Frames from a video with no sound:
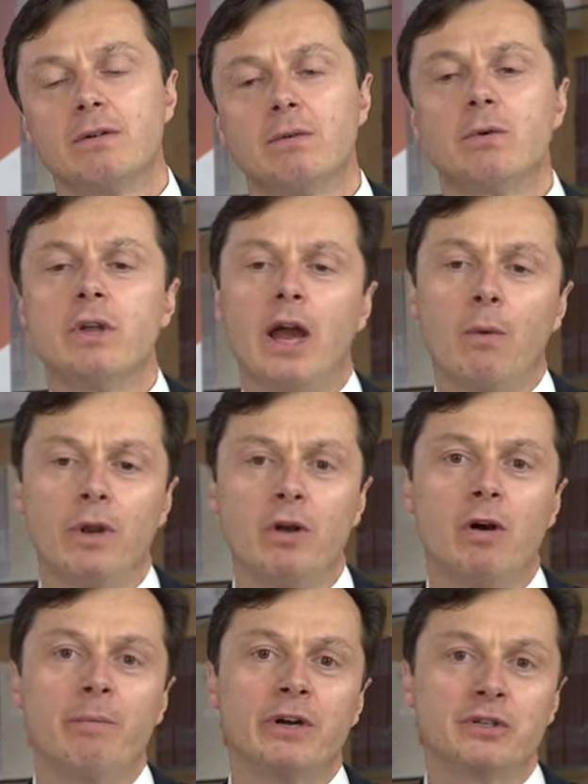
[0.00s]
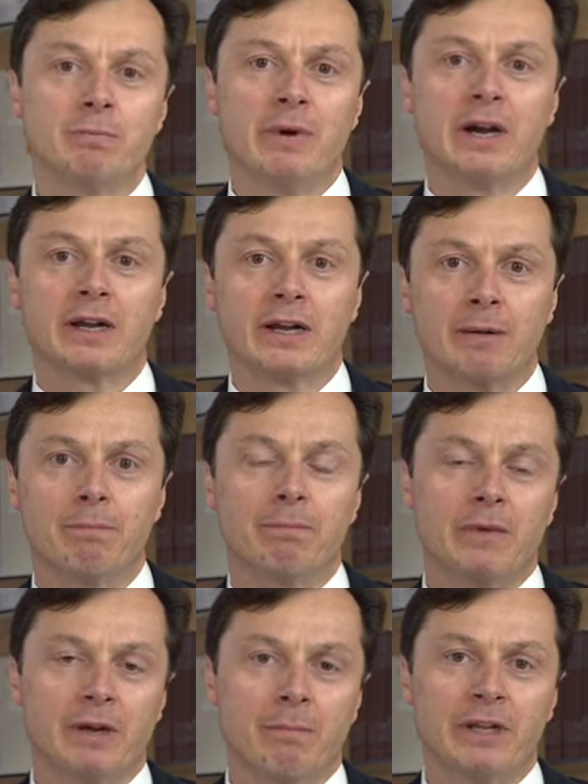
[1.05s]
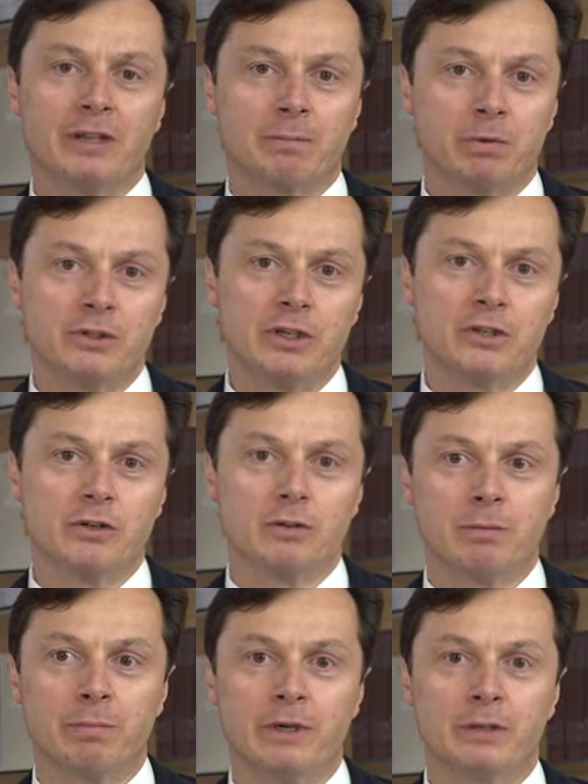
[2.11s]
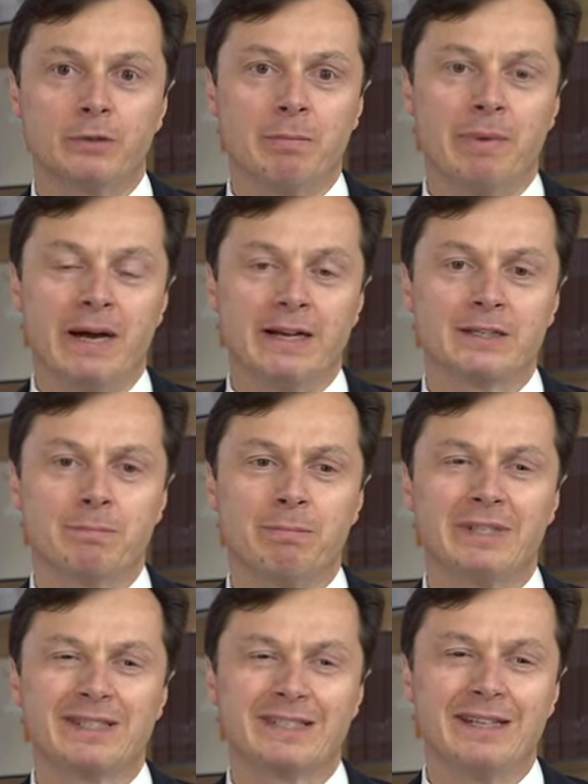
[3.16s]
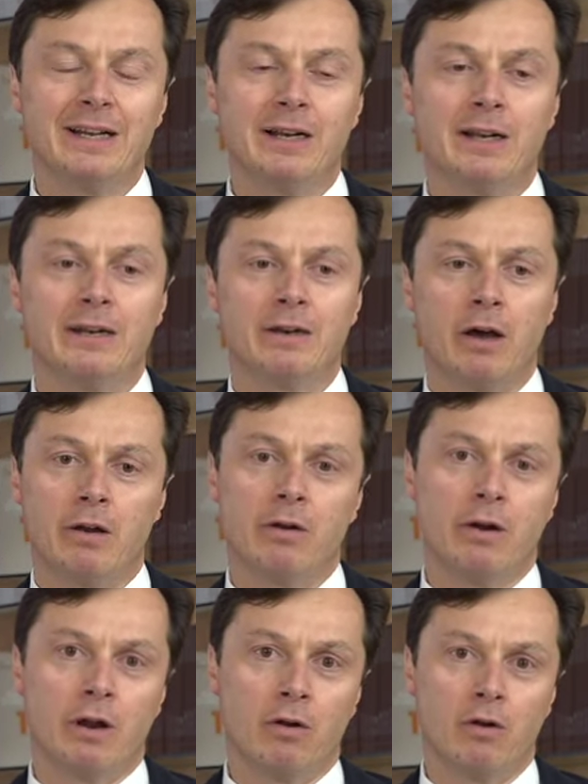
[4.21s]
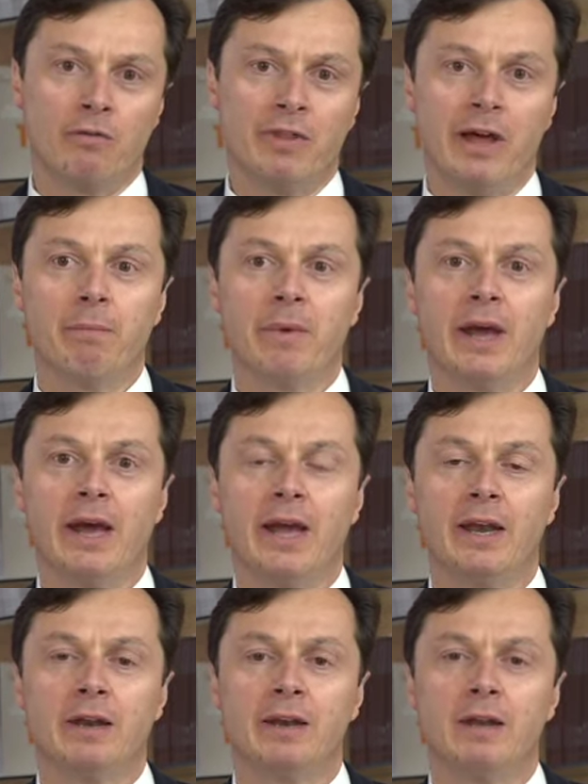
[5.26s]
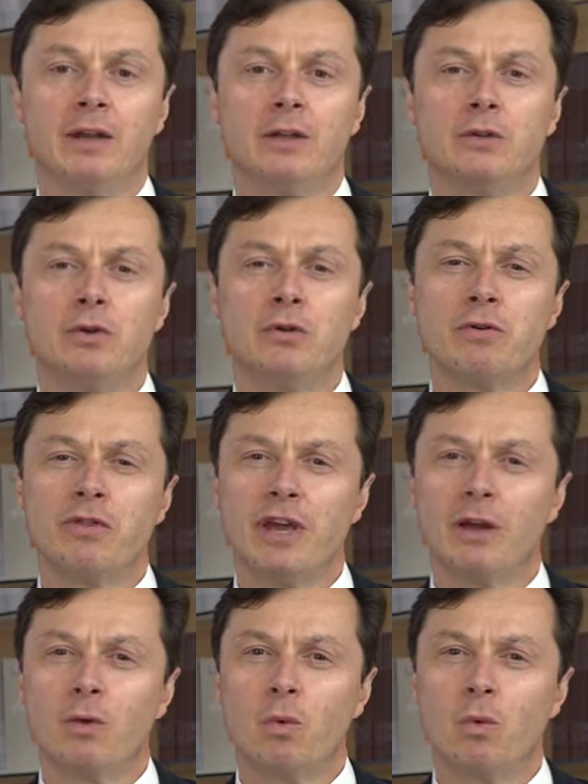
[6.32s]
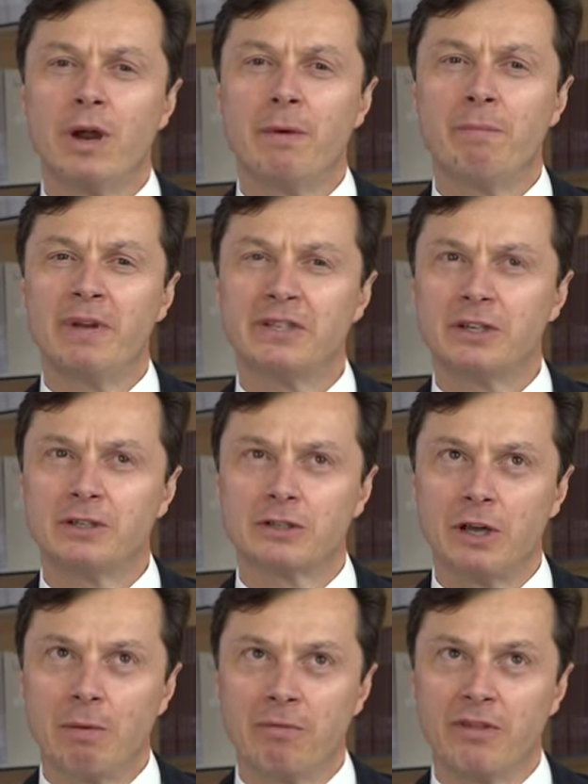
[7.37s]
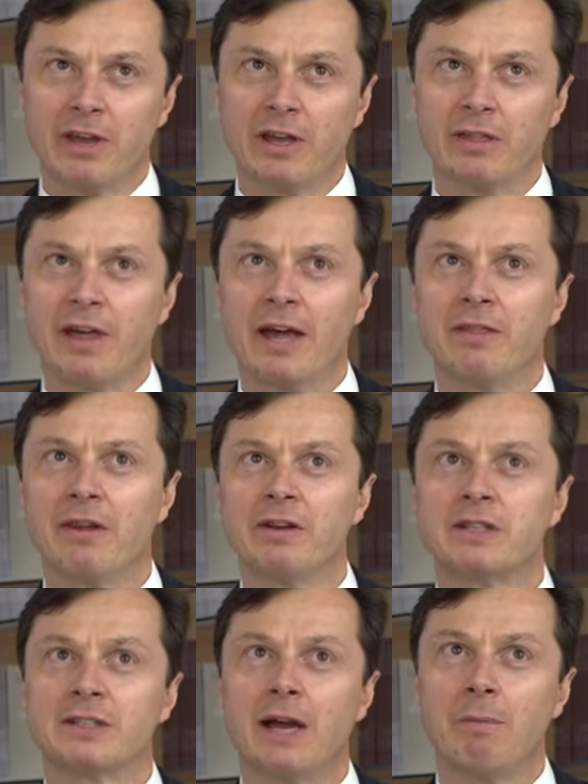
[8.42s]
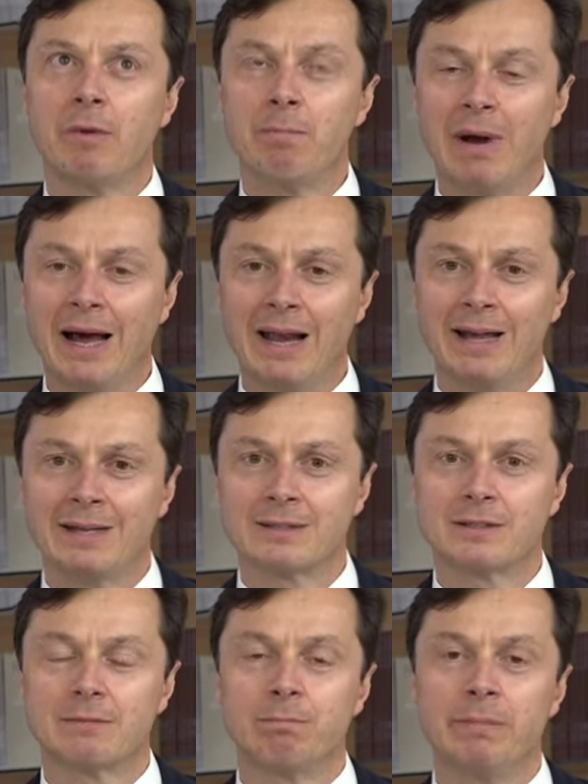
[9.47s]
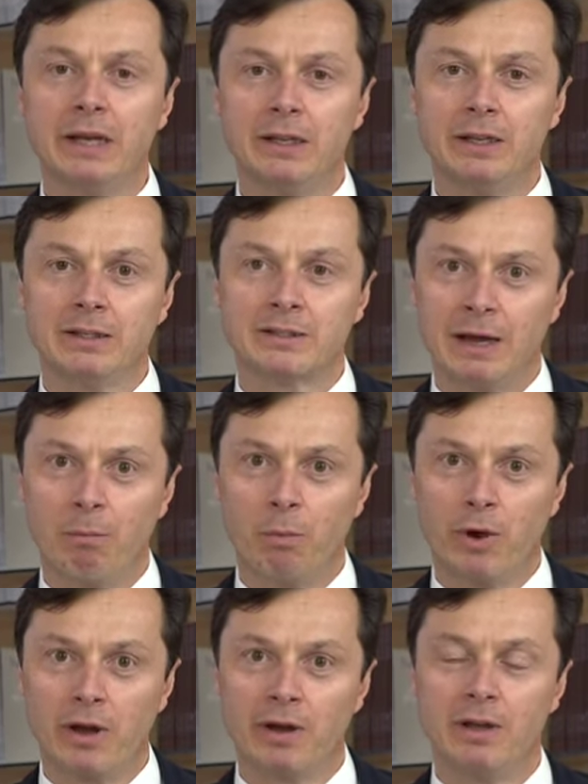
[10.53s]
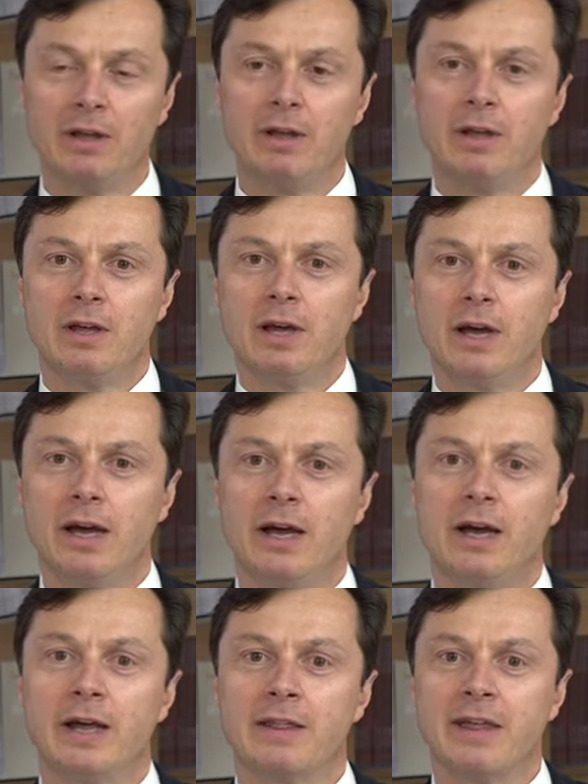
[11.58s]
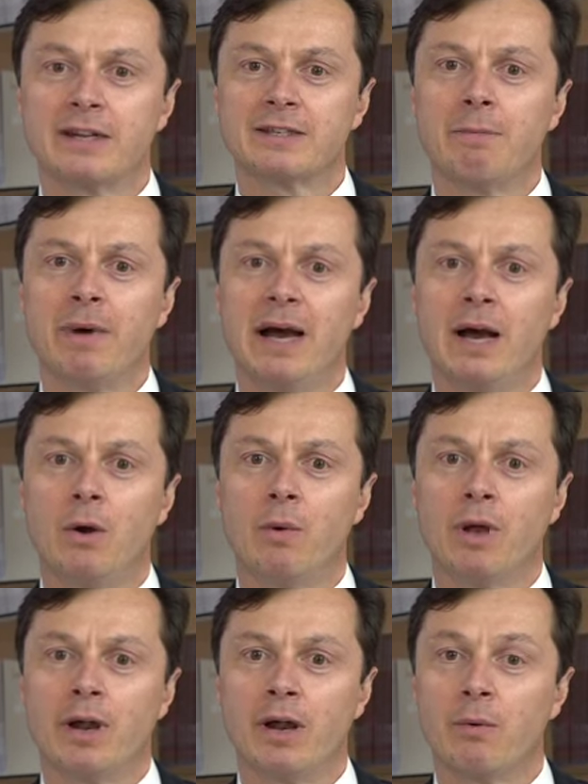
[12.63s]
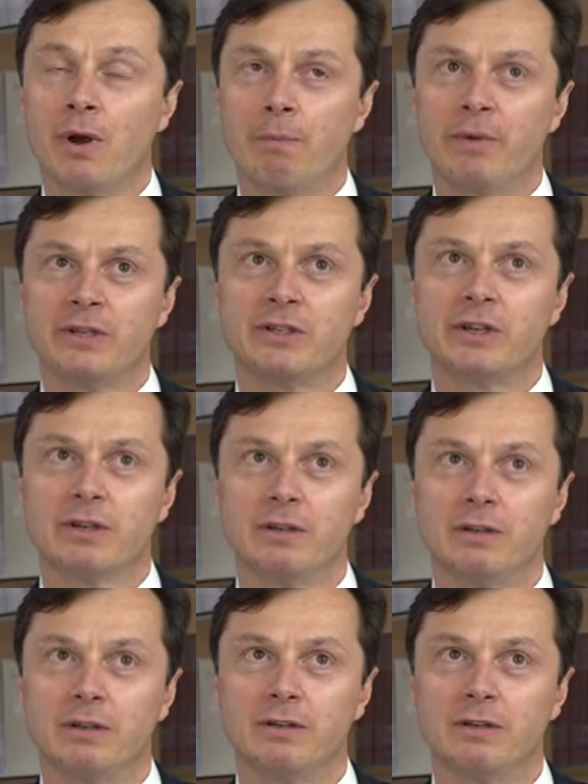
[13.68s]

we know emerging markets are in a better position compared to the past, but still not all of them. And do you think we are missing something, that there is some imbalance building somewhere that somehow we are missing?